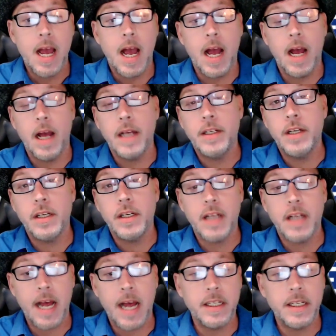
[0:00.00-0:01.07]
Just
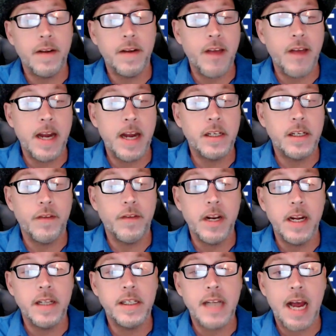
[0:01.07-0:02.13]
has the advantage of an
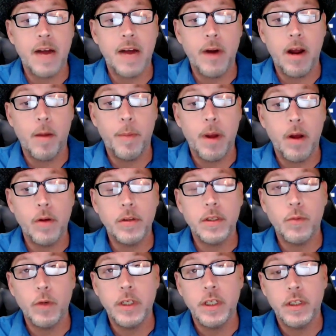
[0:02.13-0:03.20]
inside rail
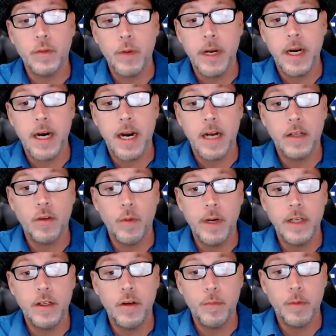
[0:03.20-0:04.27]
post, which is winning at a
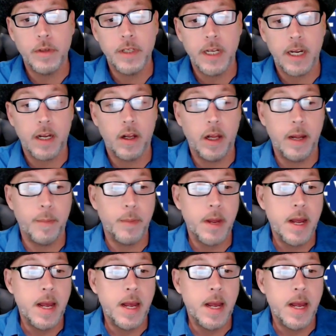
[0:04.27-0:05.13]
22% clip.